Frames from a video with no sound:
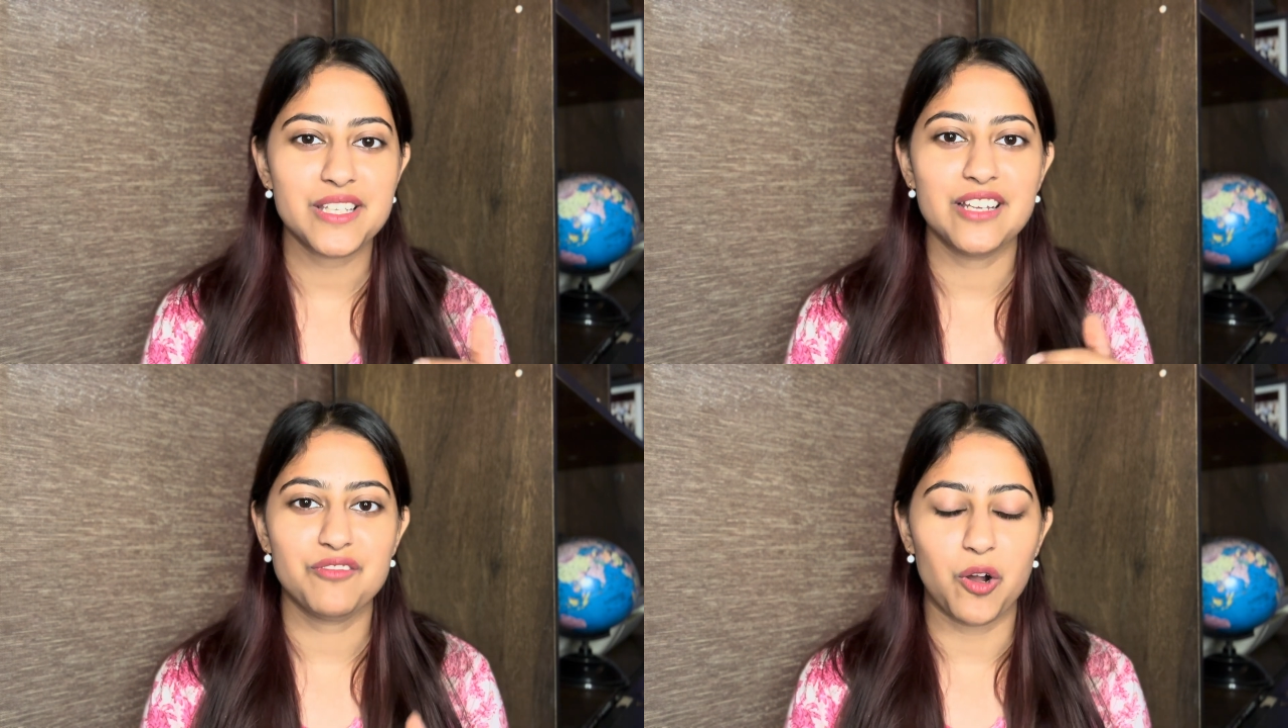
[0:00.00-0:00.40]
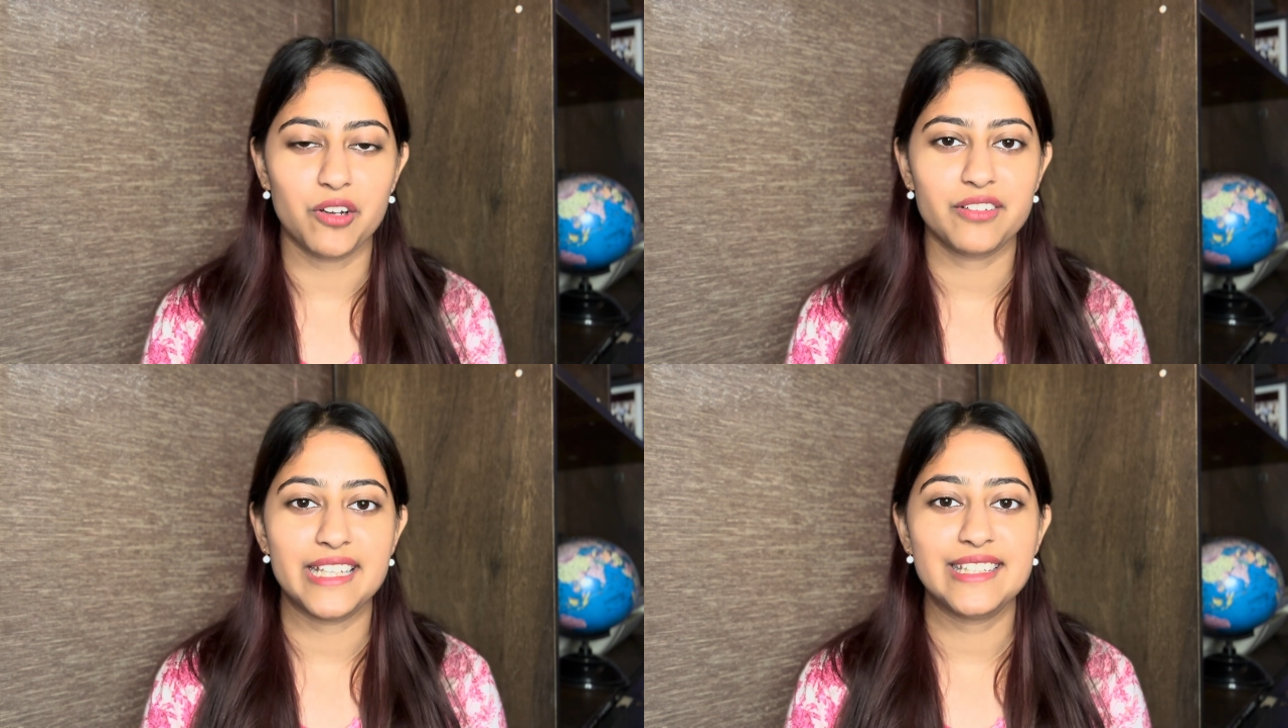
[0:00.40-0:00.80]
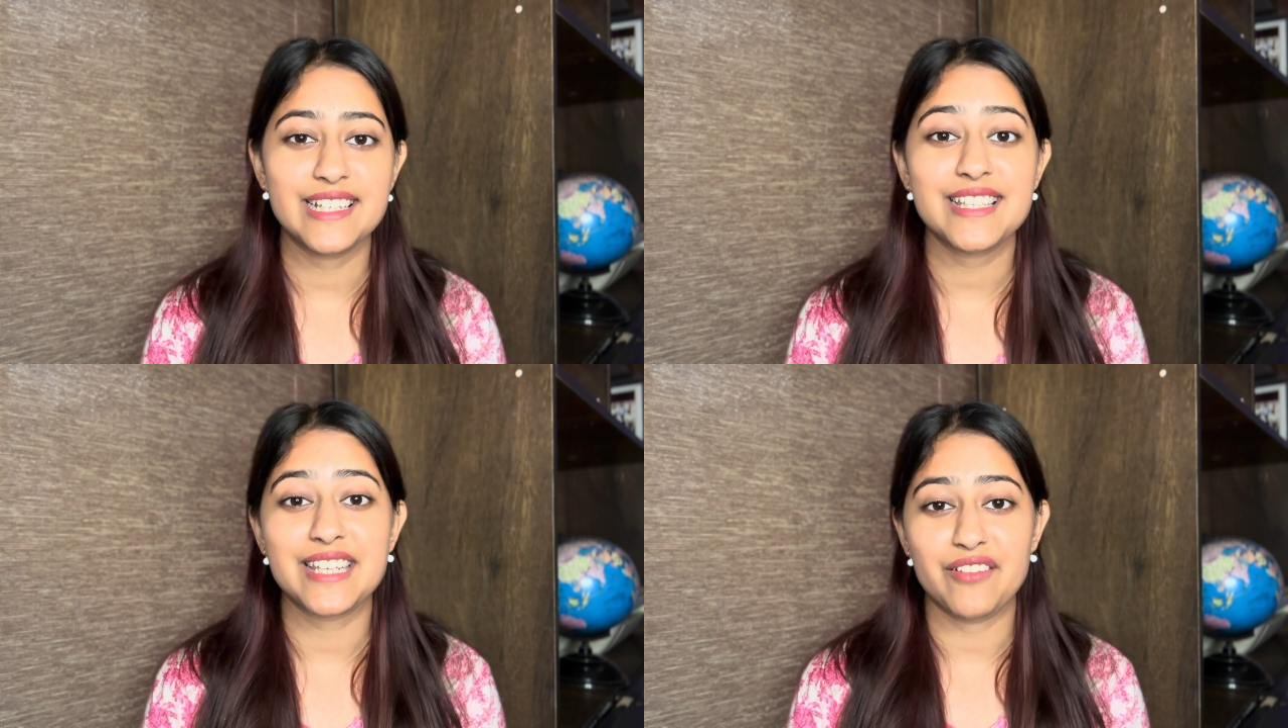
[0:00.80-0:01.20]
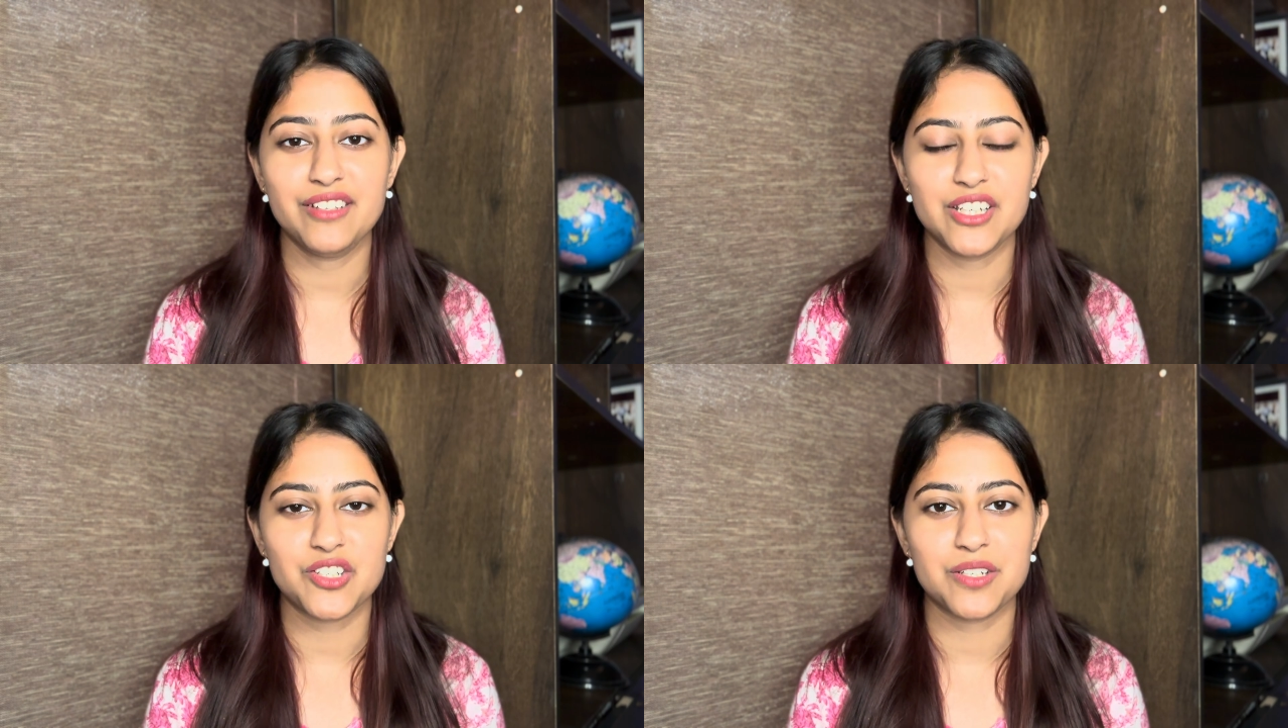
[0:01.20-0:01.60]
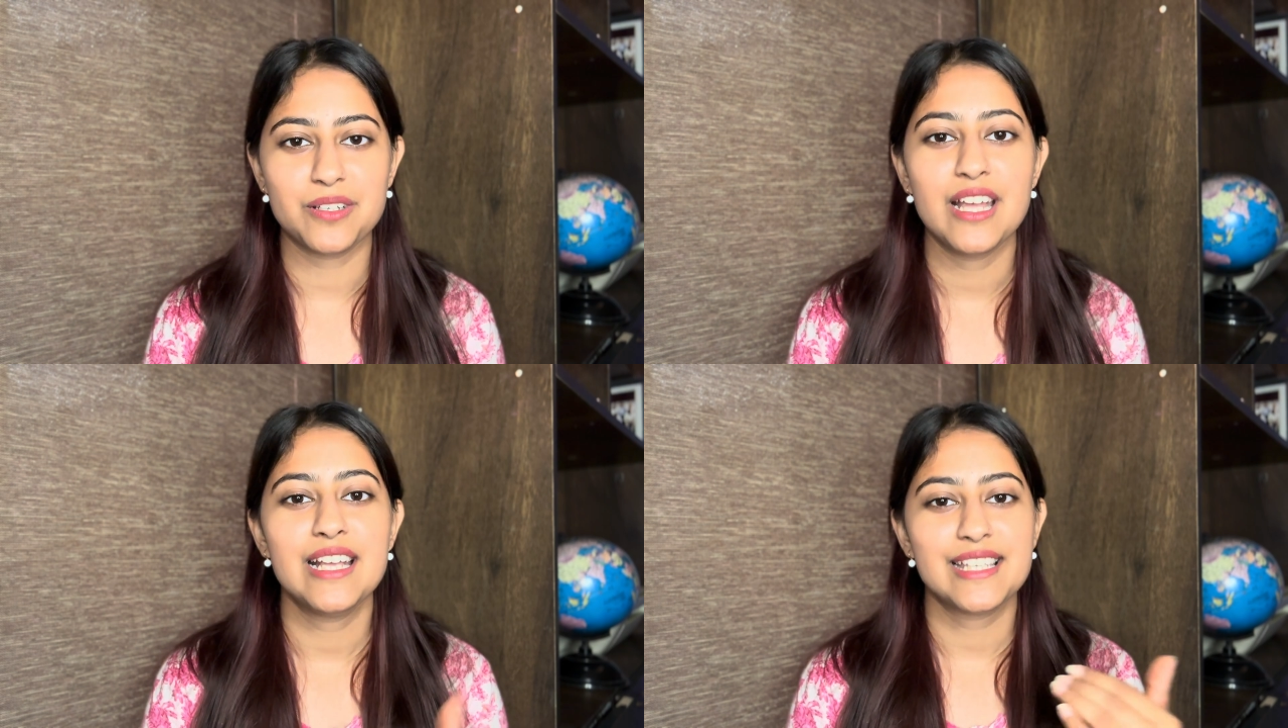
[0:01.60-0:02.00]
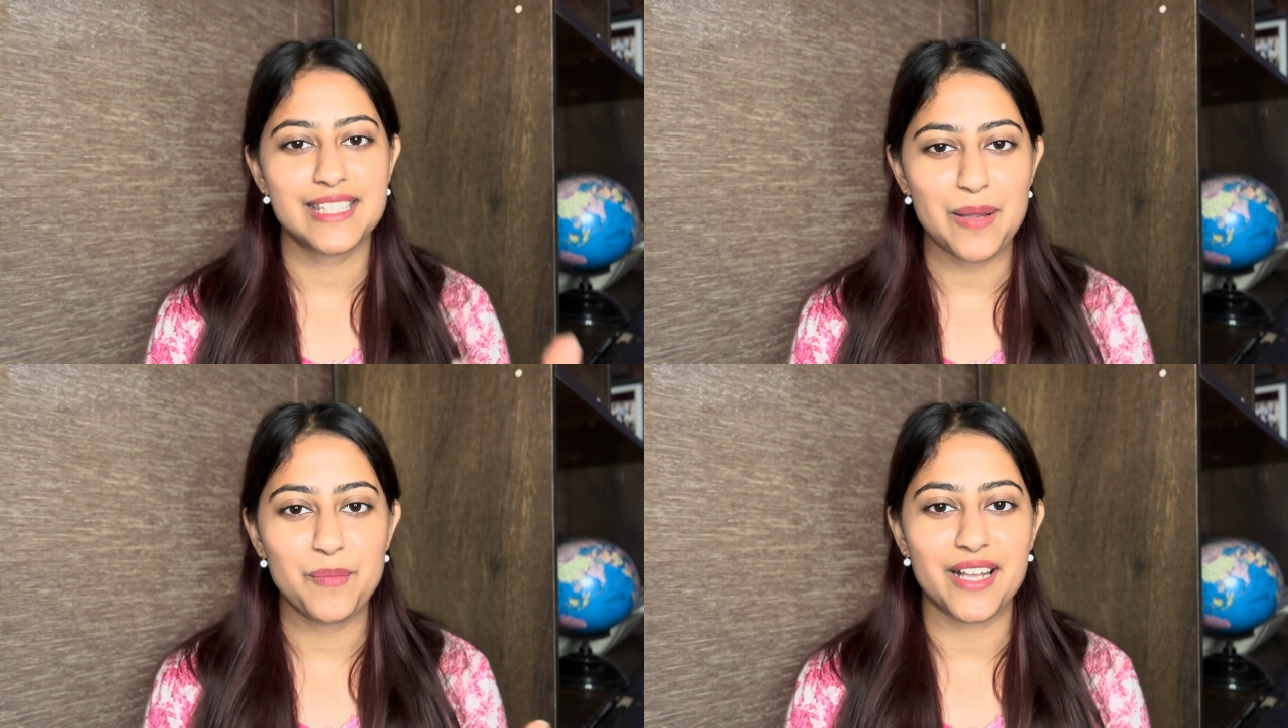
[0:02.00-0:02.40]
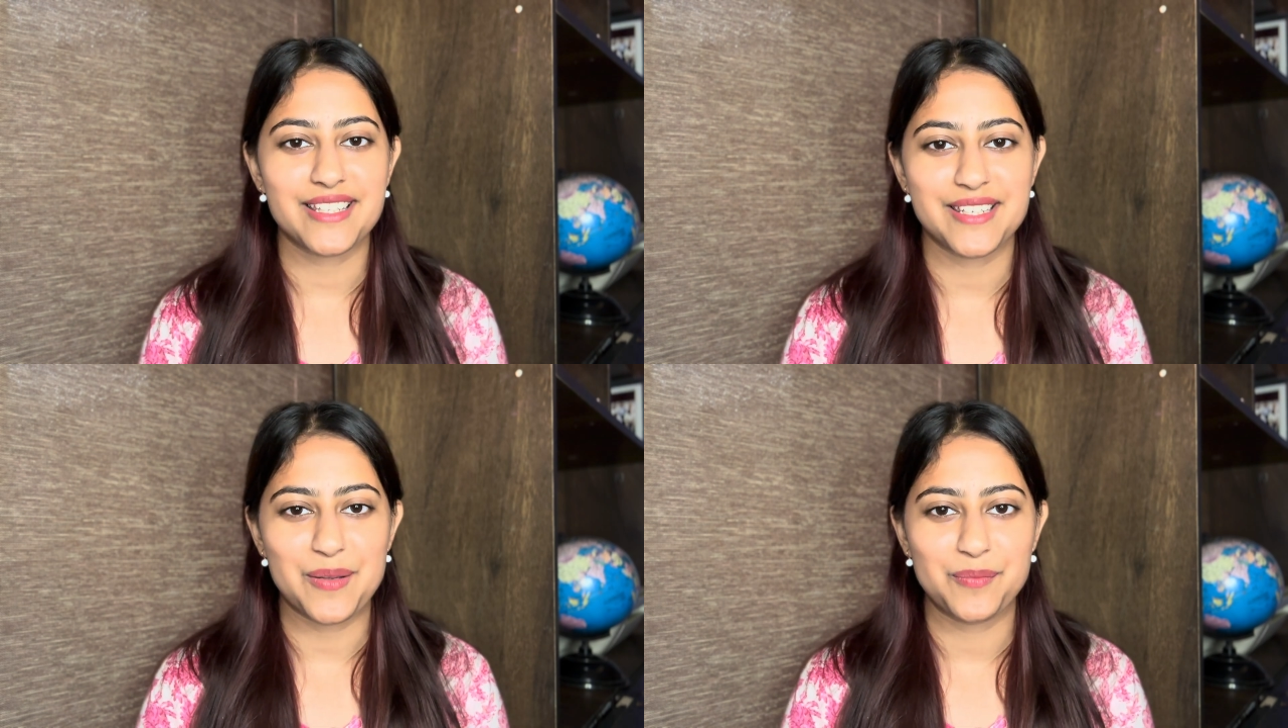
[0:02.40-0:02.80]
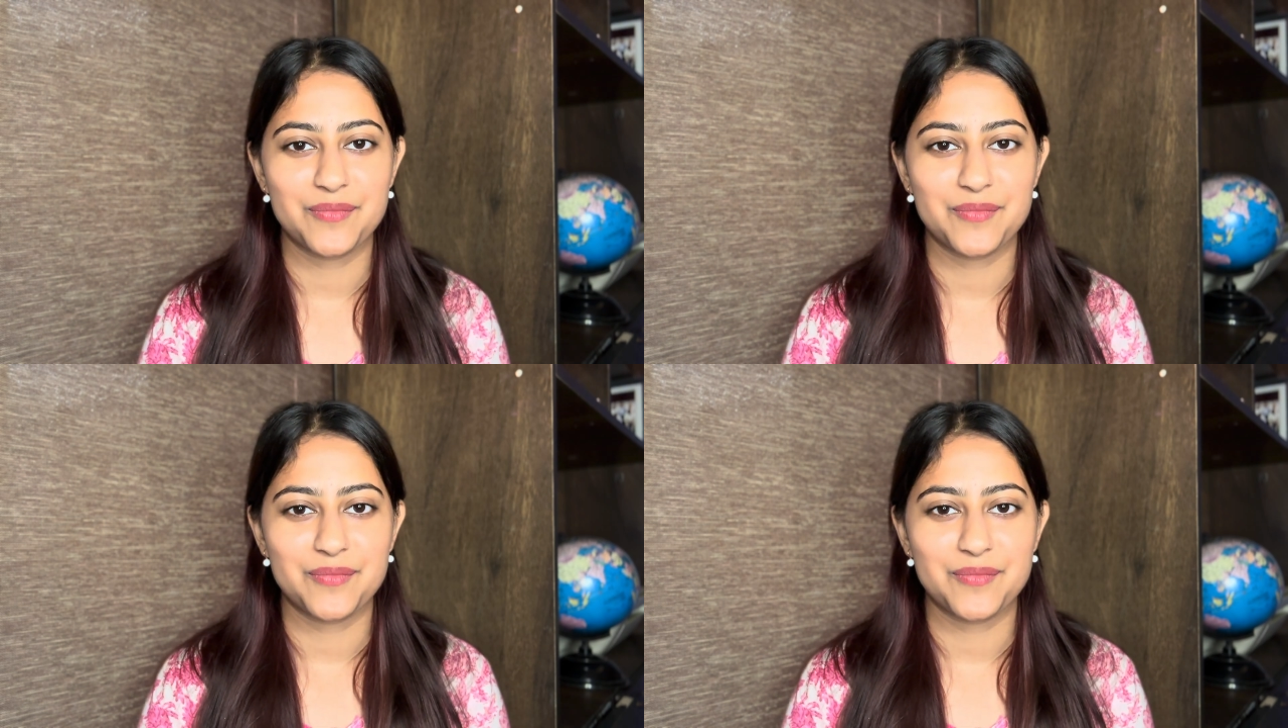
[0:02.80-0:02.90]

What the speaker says: involved in this definition step by step.